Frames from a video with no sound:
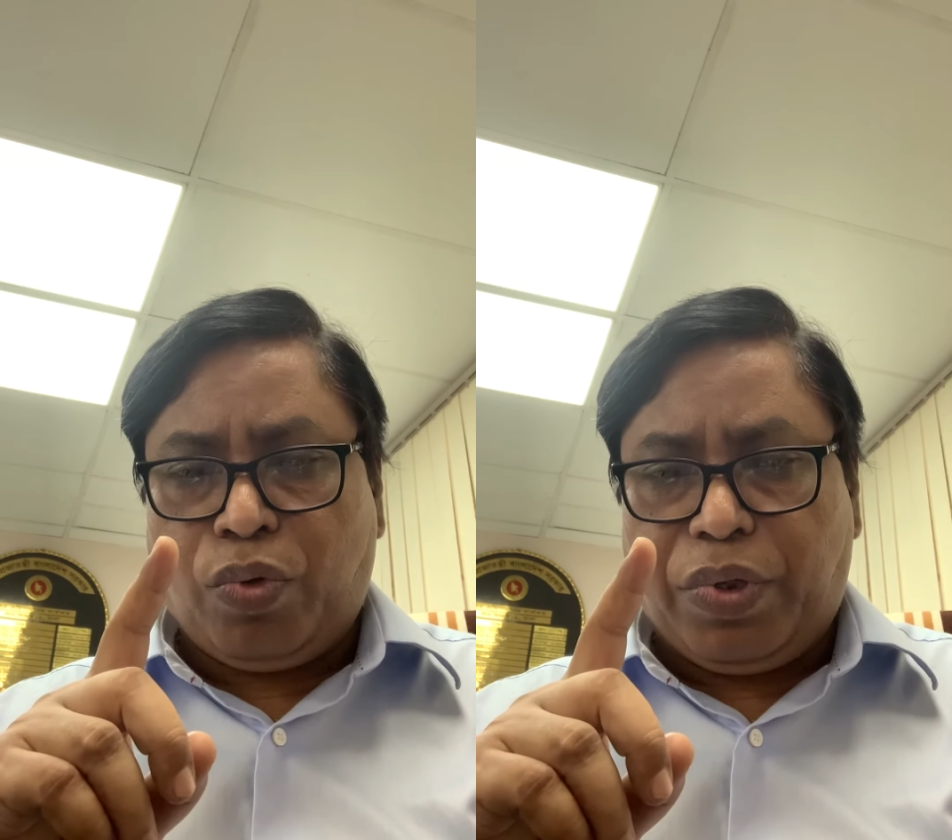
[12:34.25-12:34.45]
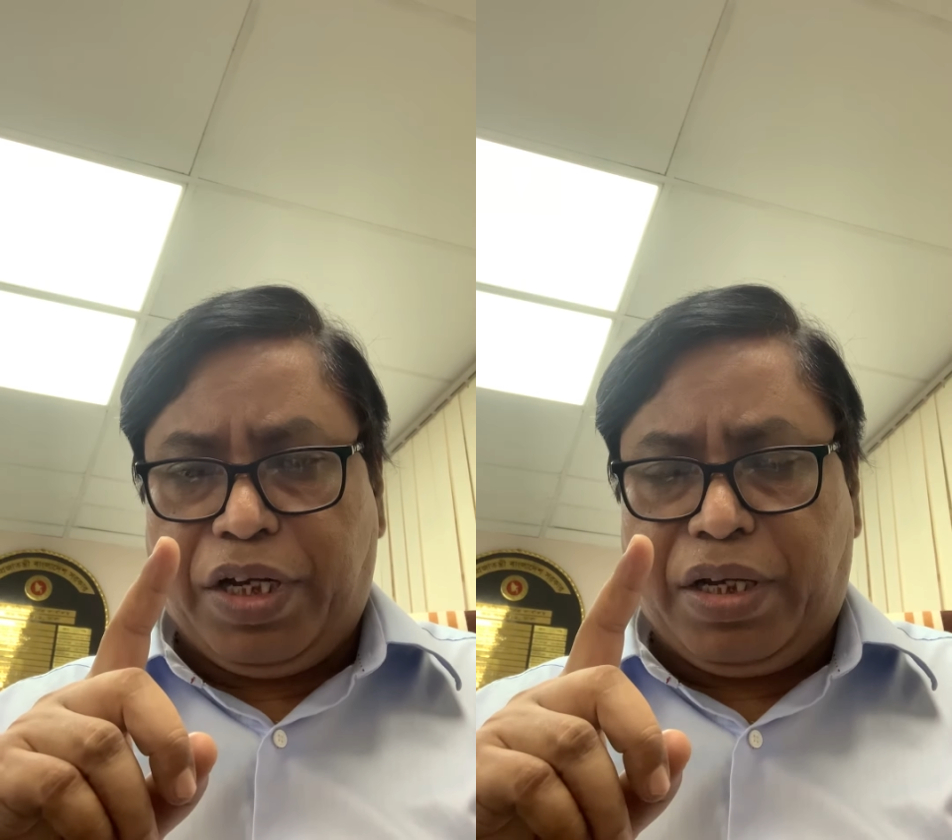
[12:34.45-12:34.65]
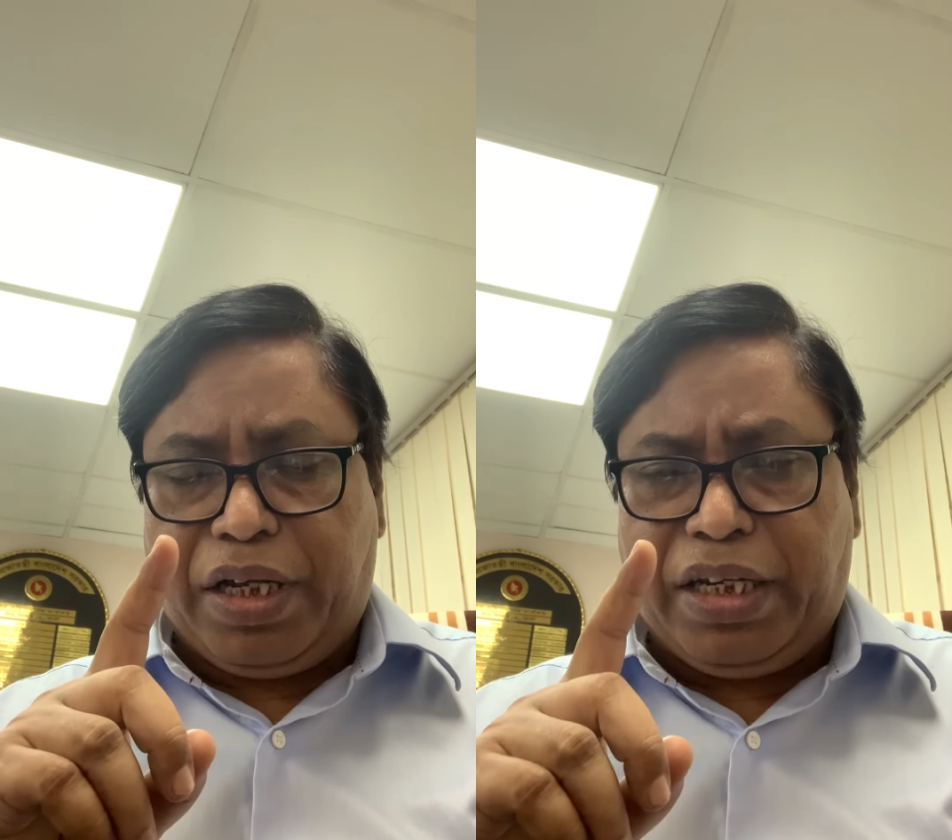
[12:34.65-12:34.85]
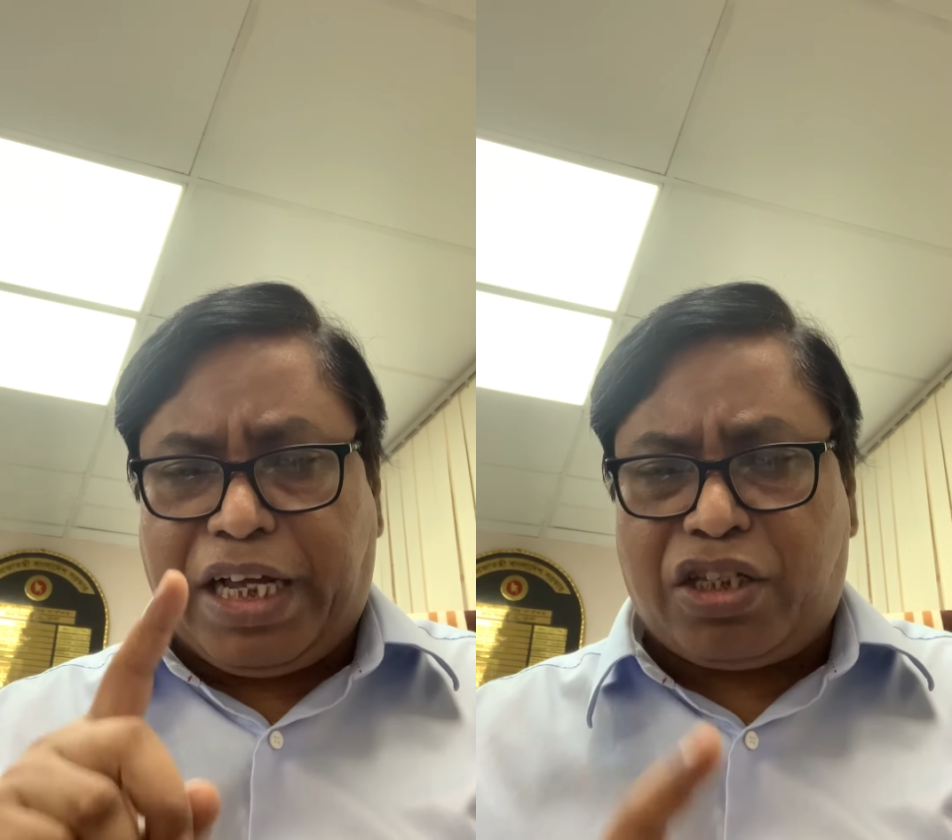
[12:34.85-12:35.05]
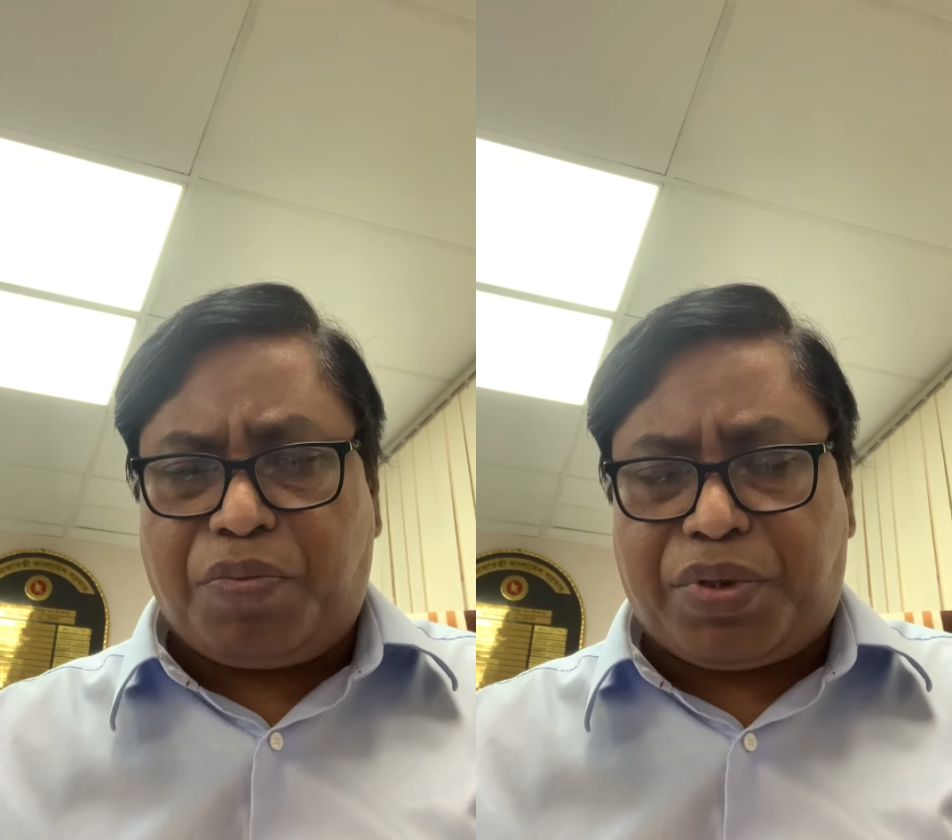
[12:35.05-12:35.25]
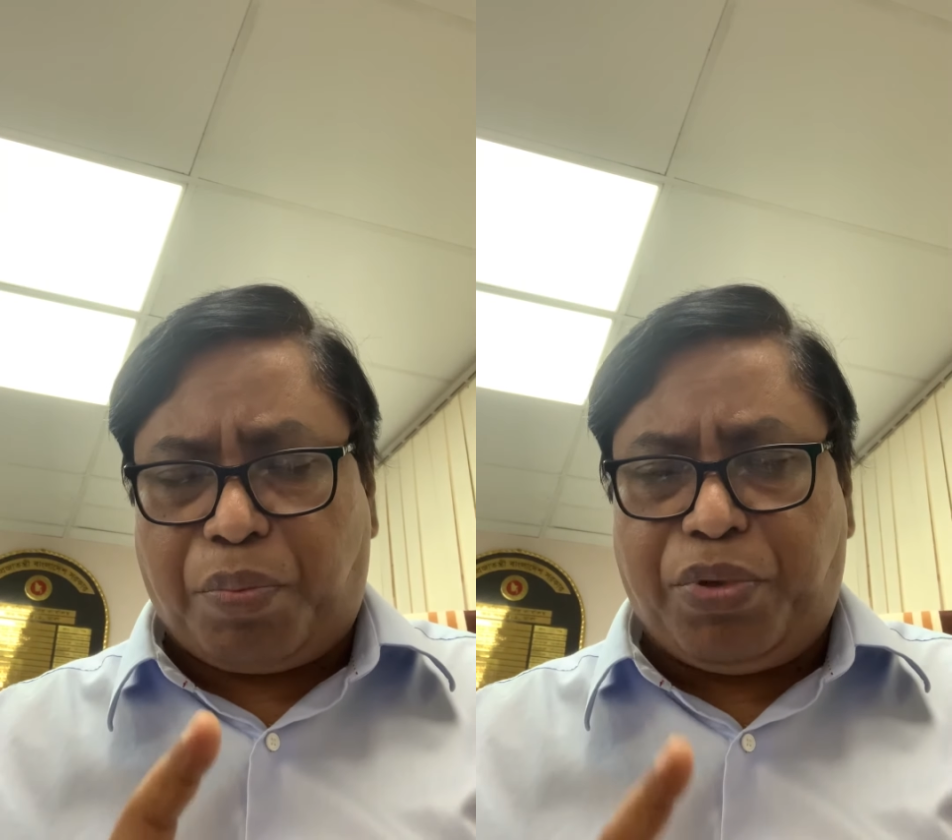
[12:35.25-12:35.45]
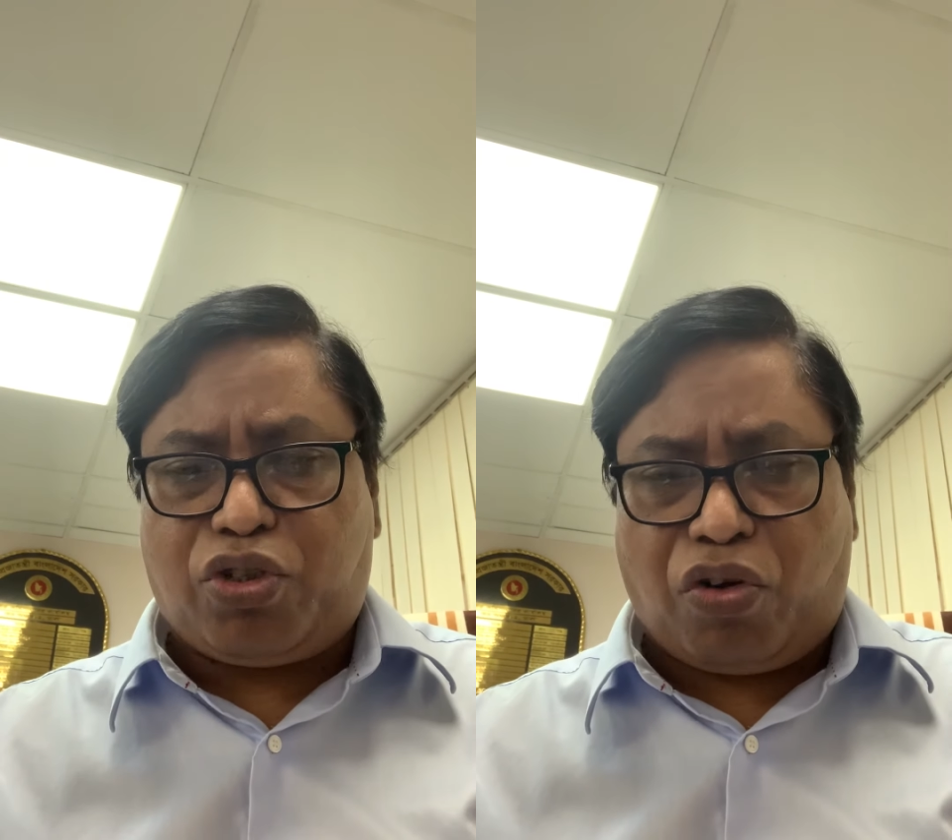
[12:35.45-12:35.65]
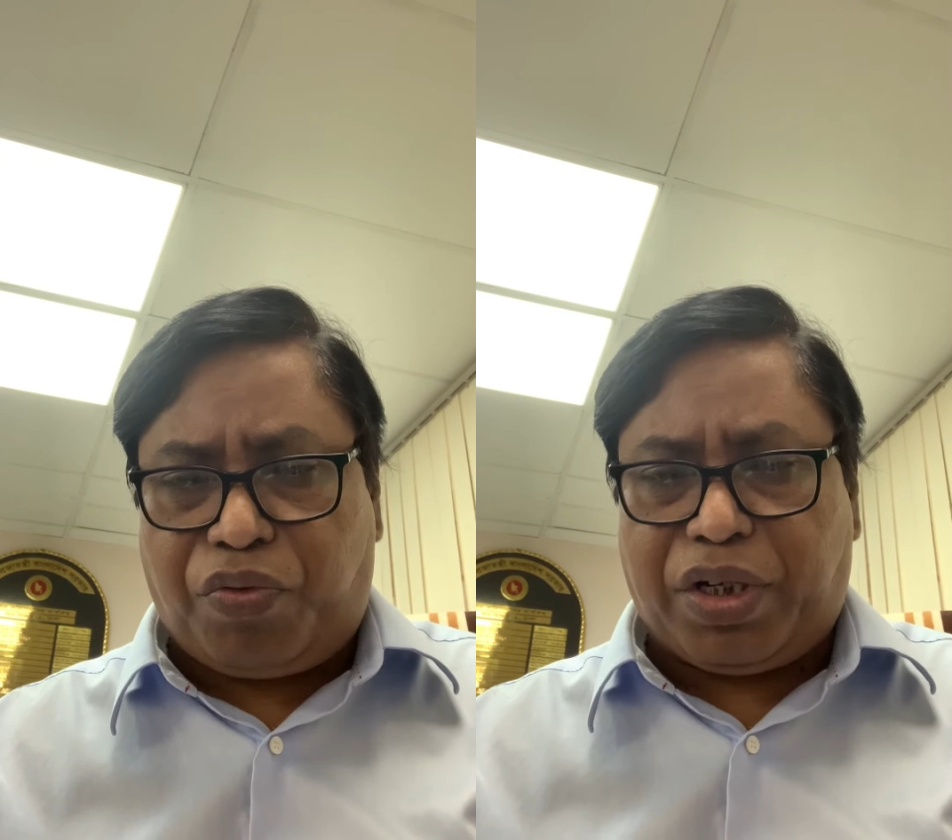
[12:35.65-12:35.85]
in case of
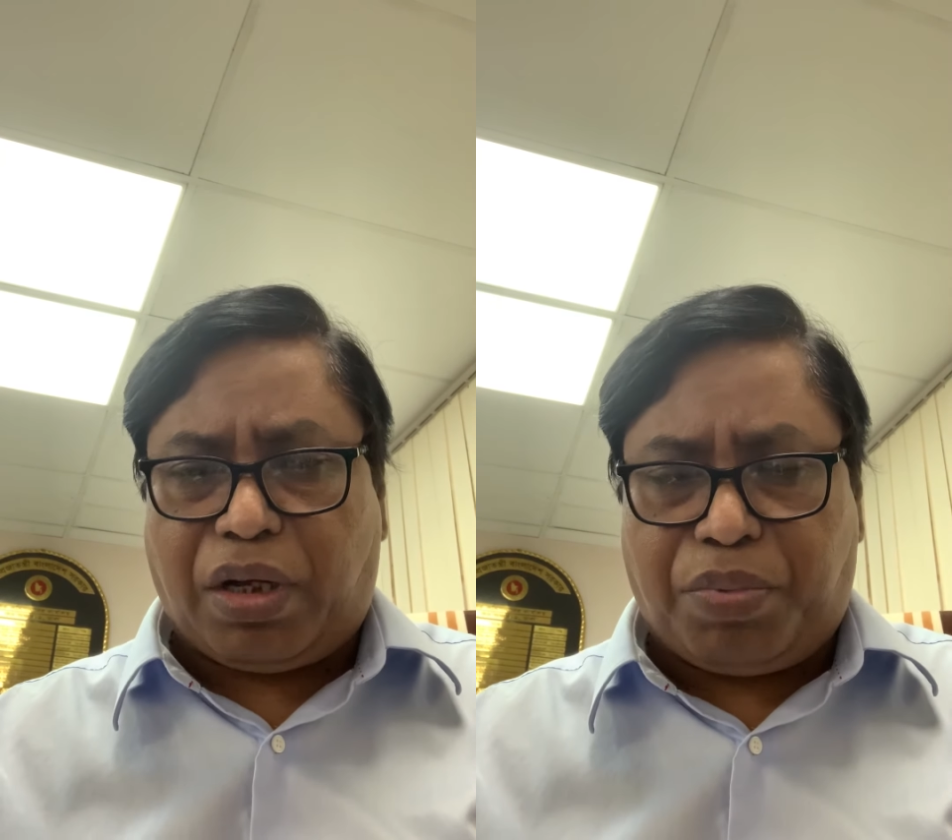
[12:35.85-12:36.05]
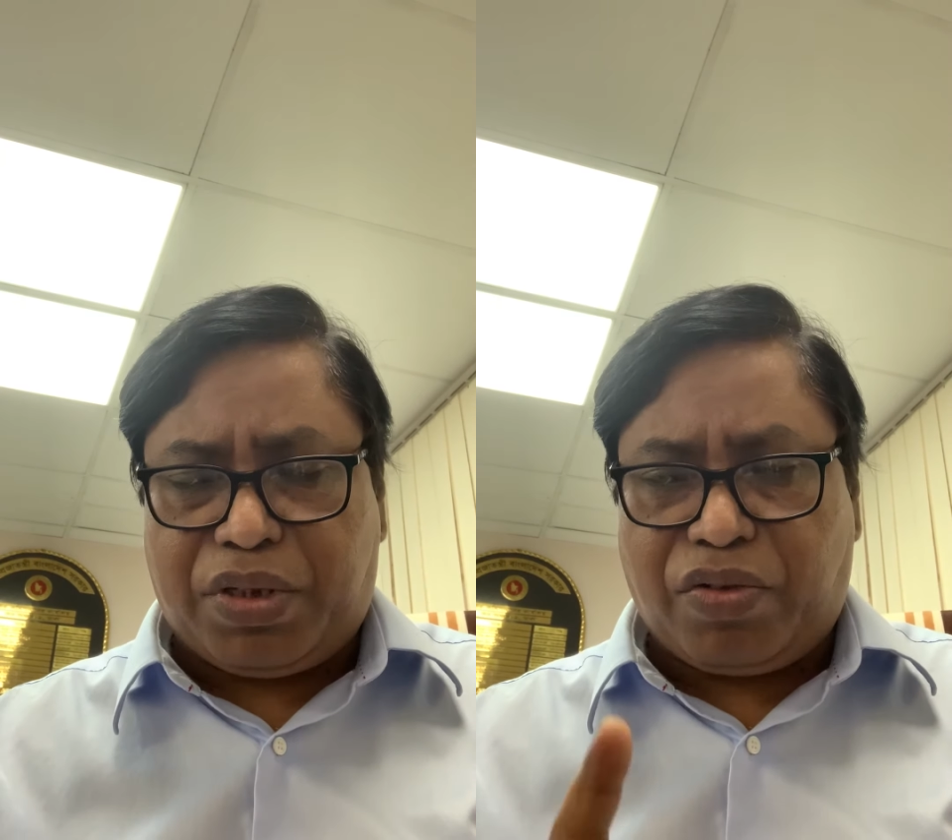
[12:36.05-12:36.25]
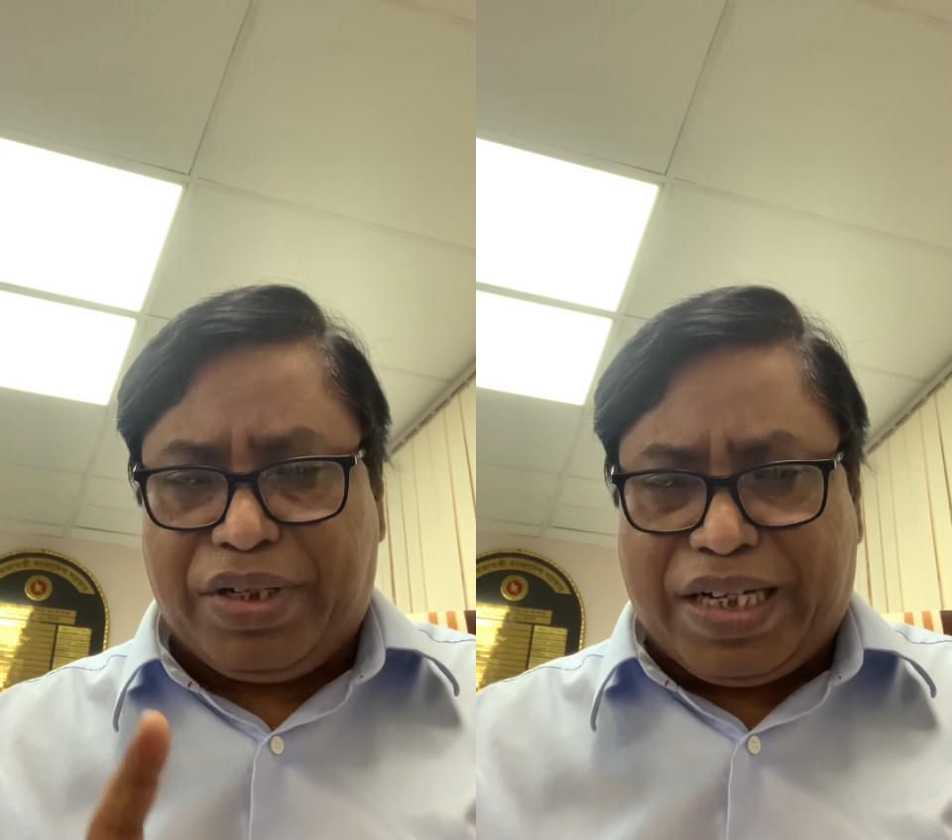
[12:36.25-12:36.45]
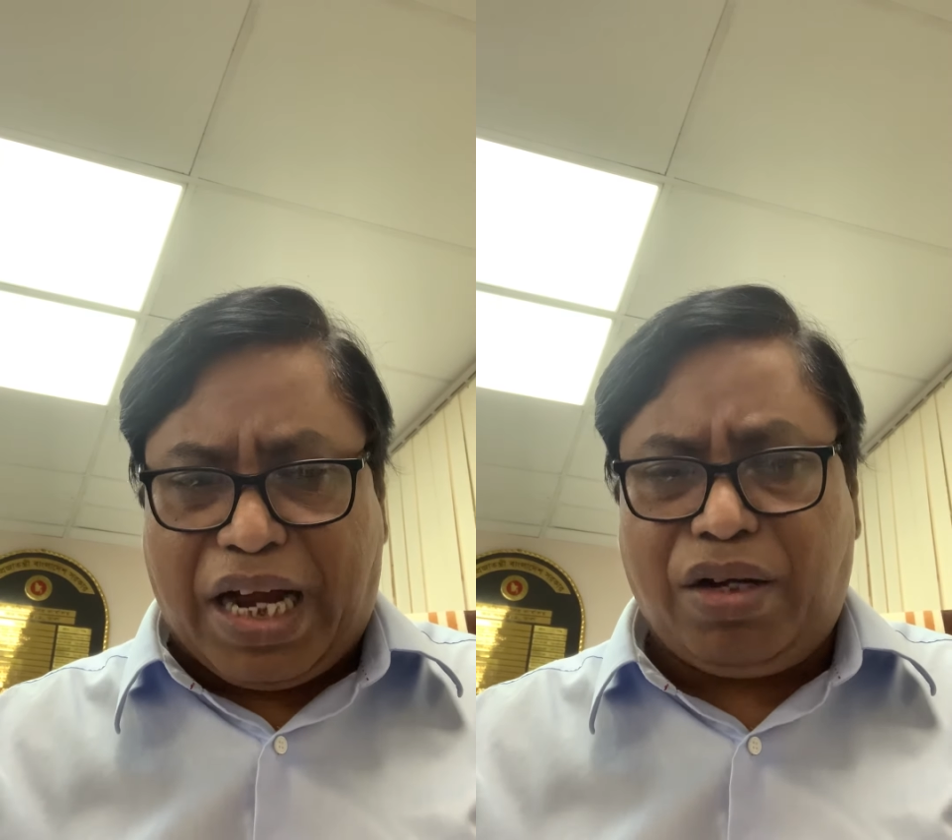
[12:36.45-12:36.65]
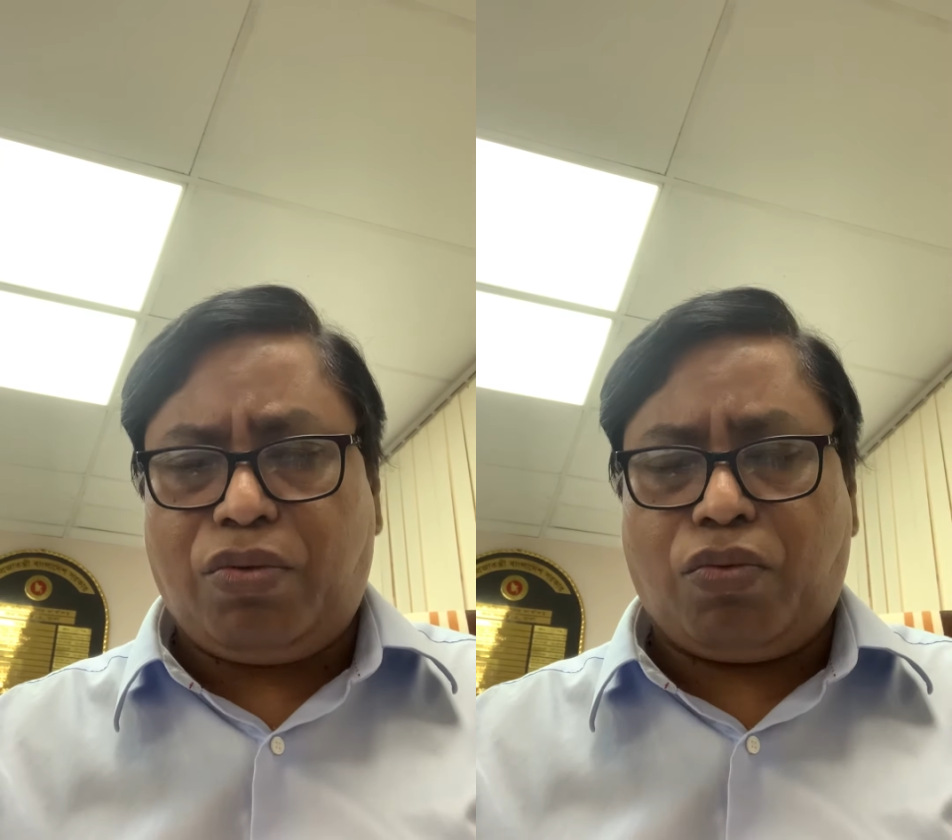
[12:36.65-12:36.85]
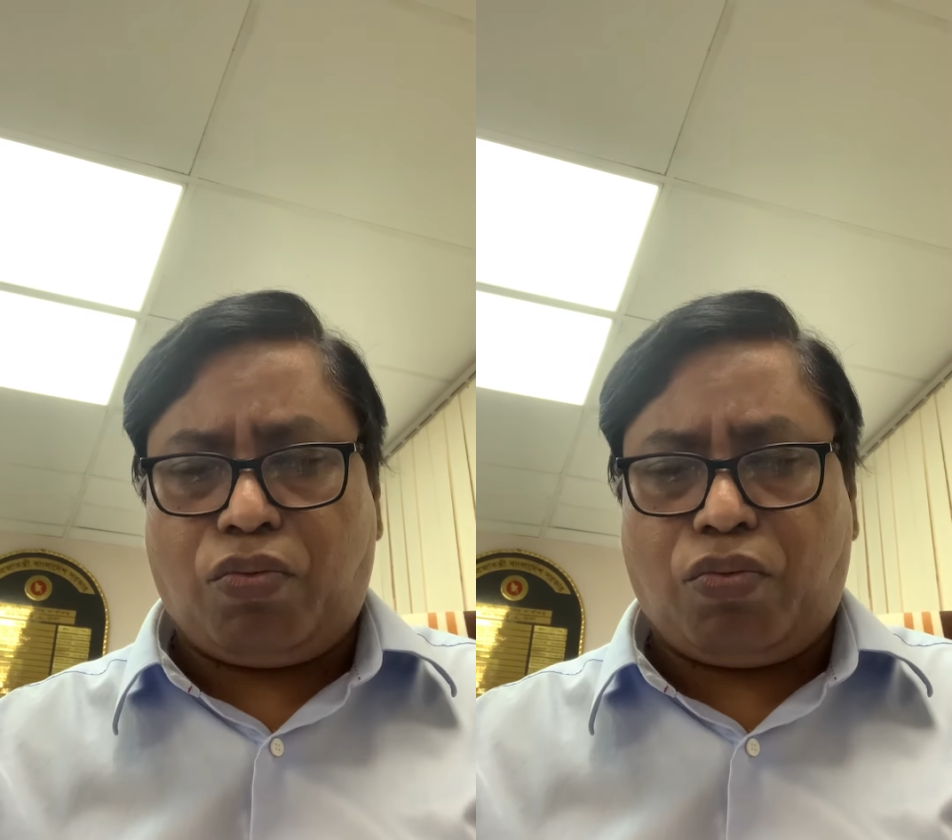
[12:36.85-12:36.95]
submission of income tax return,